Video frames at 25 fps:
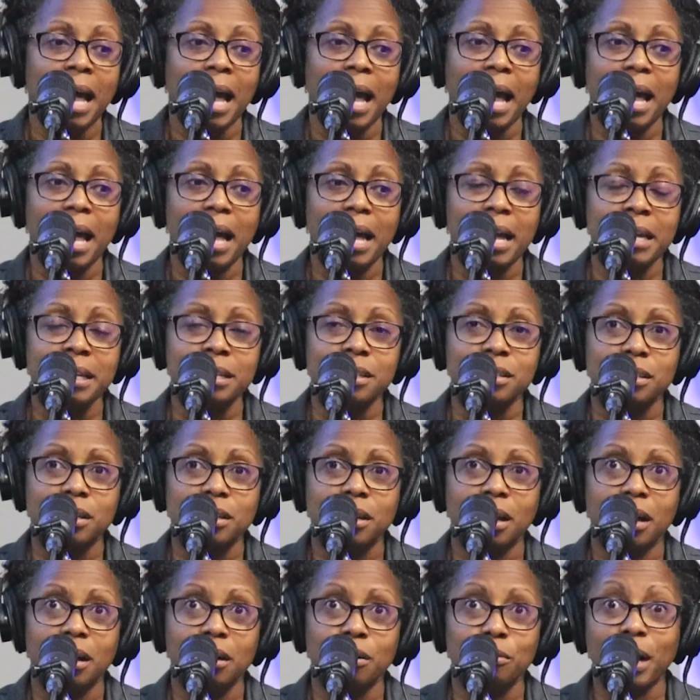And
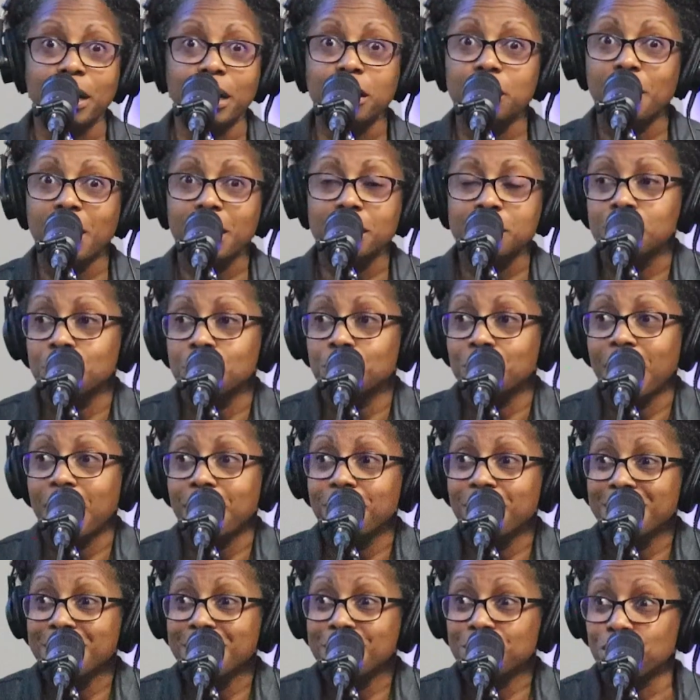roundabouts don't have
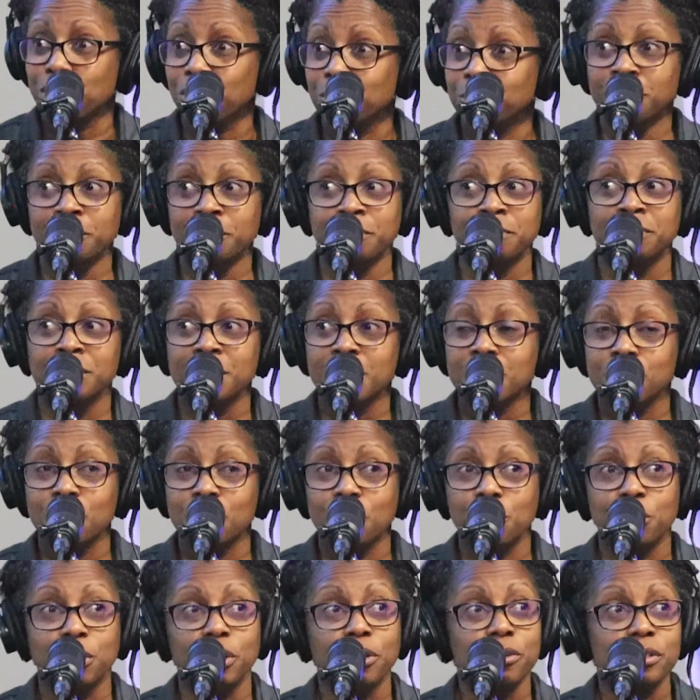that issue.
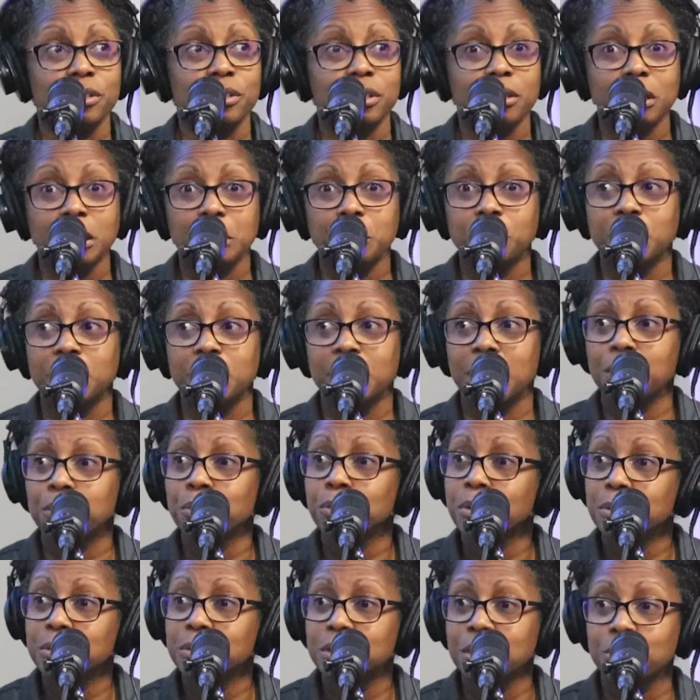So you're still able to get
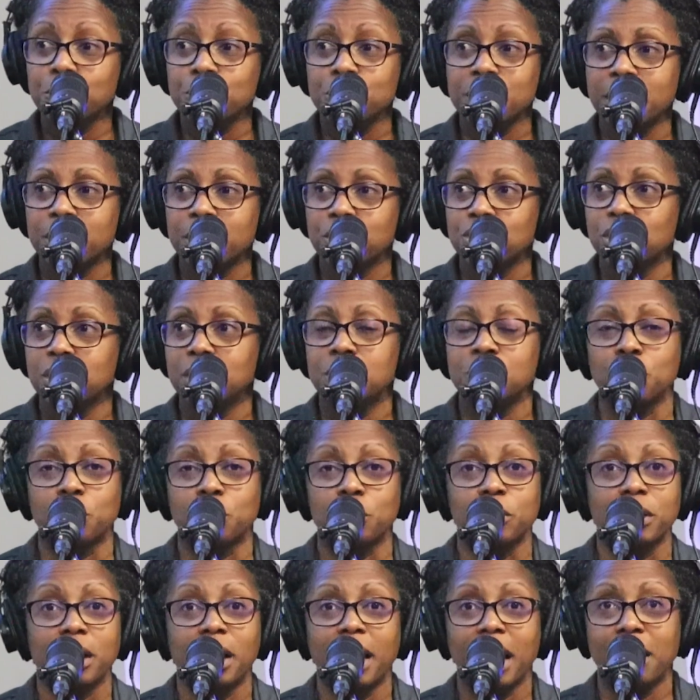through those intersections.
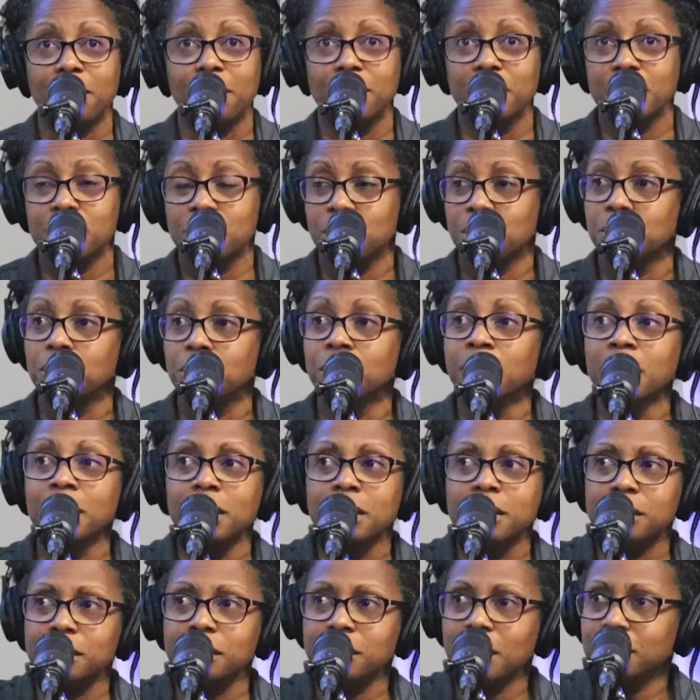We're not having to
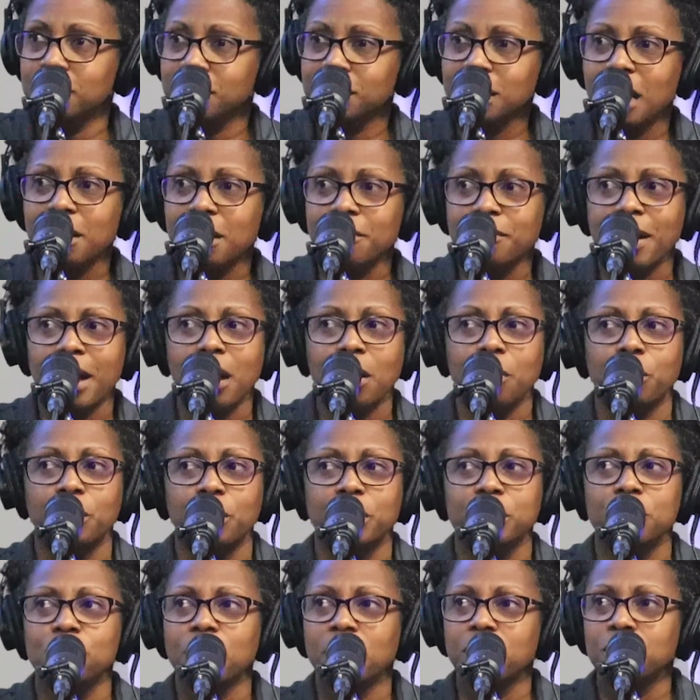send staff out
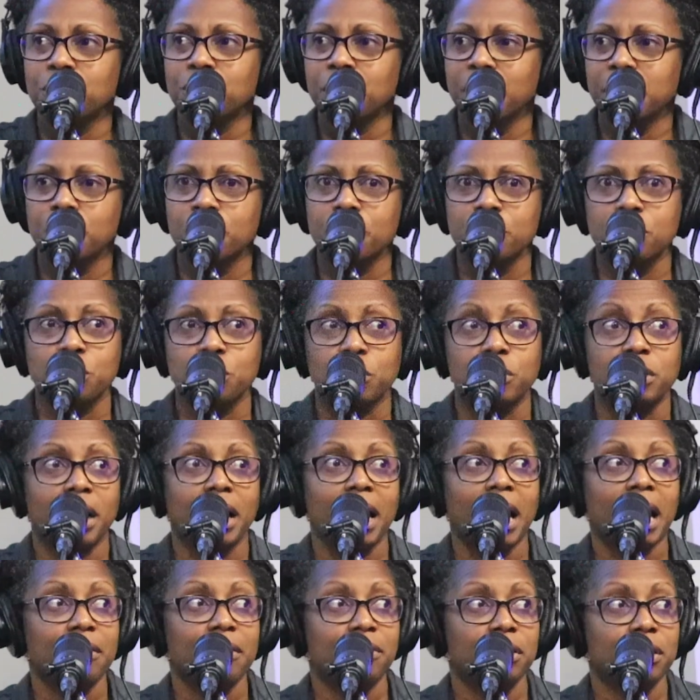with generators. We're not
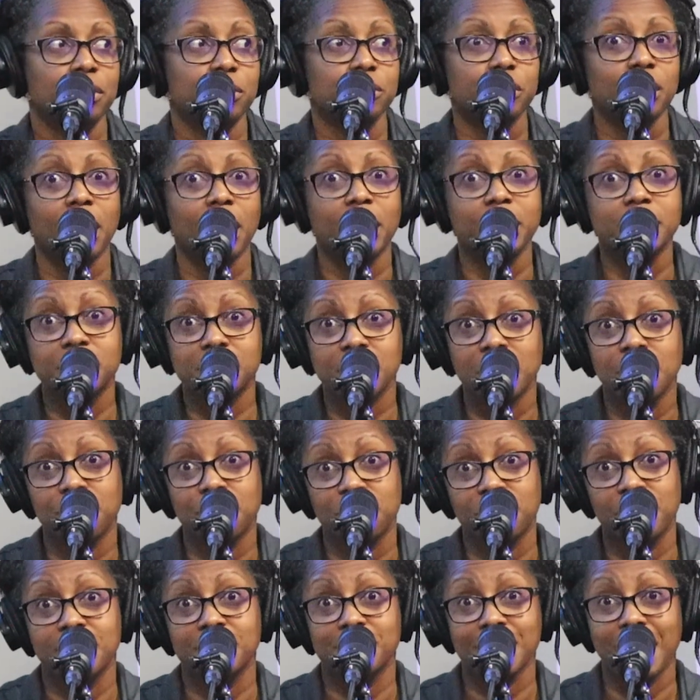having those unsafe
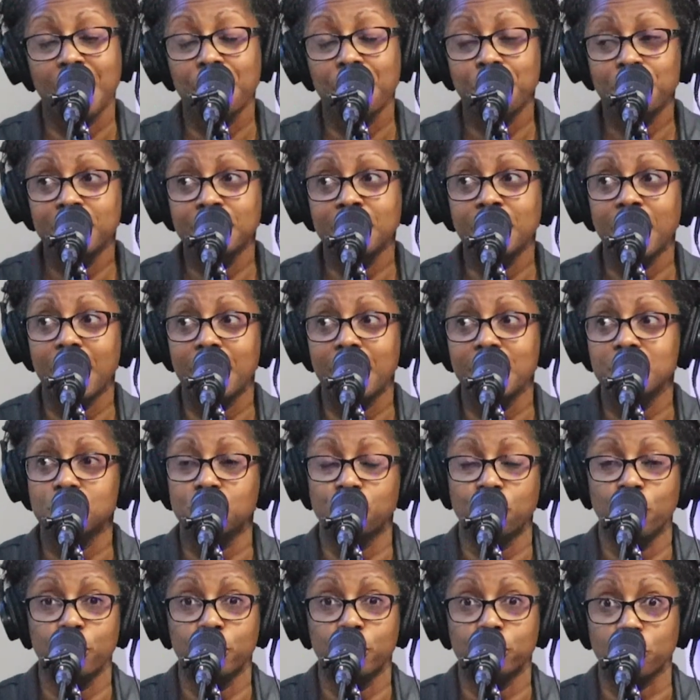things happen as
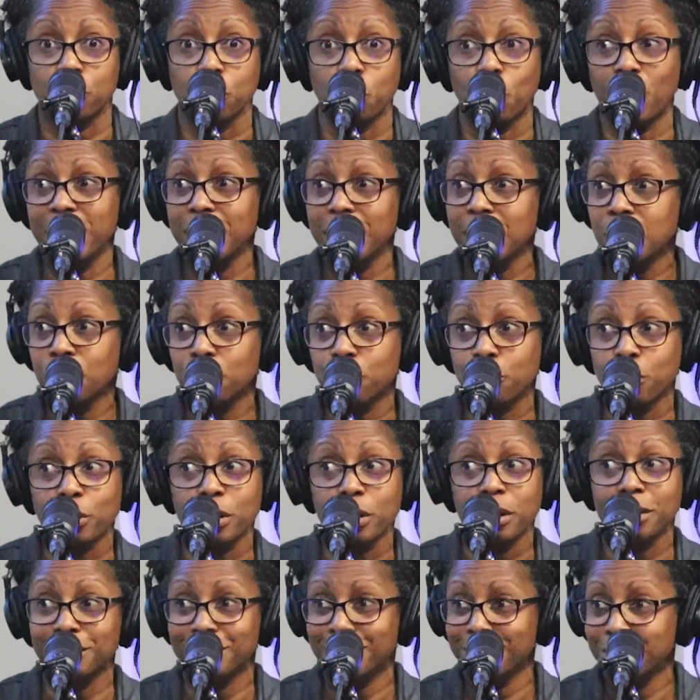folks are waiting
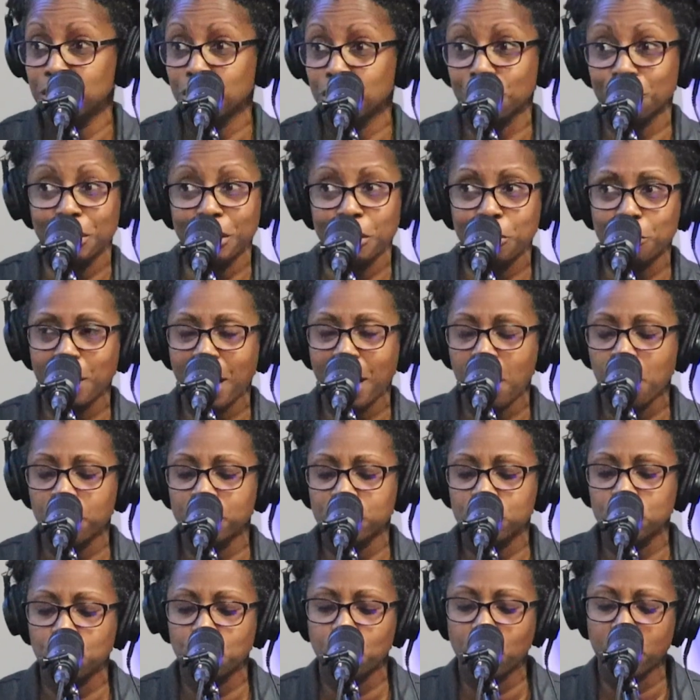for the generator
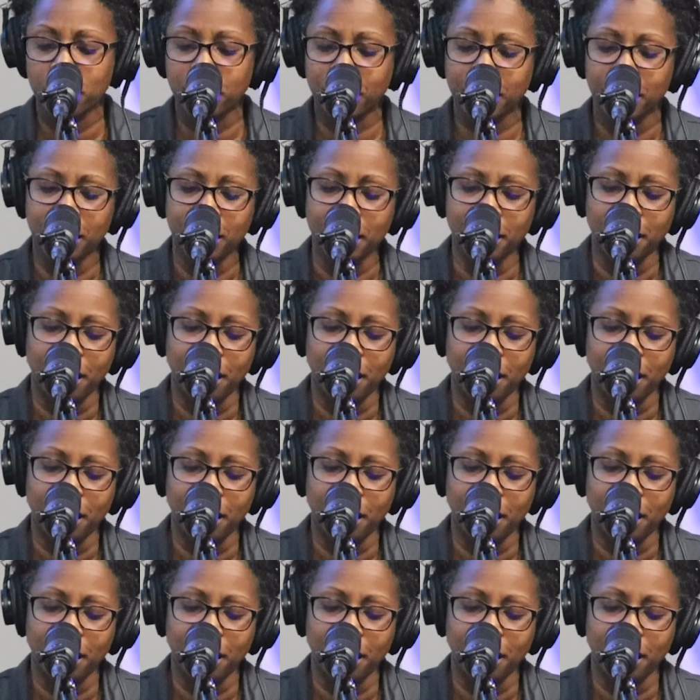power to work.